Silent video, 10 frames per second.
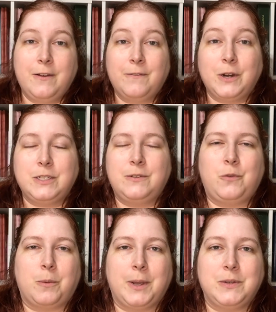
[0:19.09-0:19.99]
First and
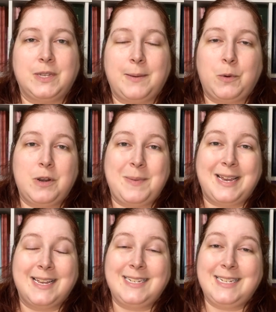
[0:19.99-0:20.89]
foremost, I'm going to be
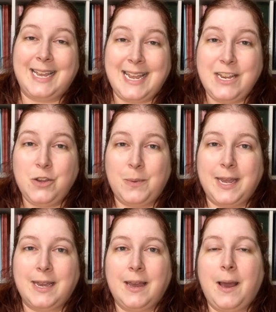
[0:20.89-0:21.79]

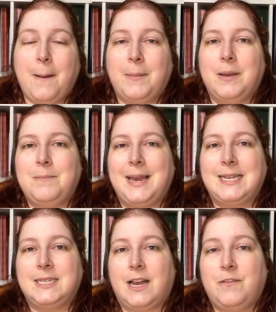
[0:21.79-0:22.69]
continuing my
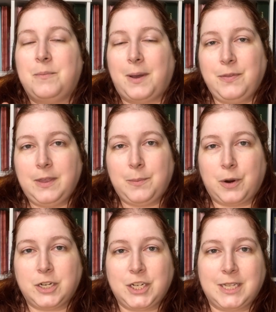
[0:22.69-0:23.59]
mix of monthly
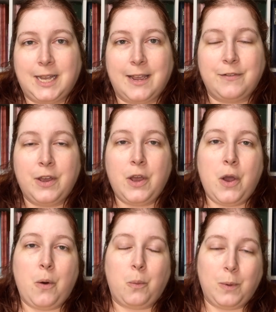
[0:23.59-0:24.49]
project life
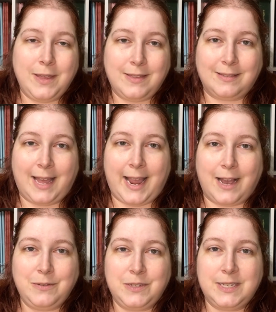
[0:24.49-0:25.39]
with
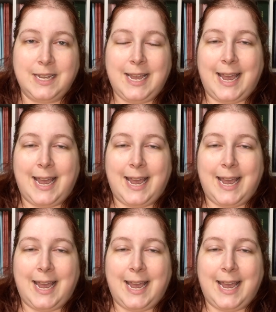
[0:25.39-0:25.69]
layouts,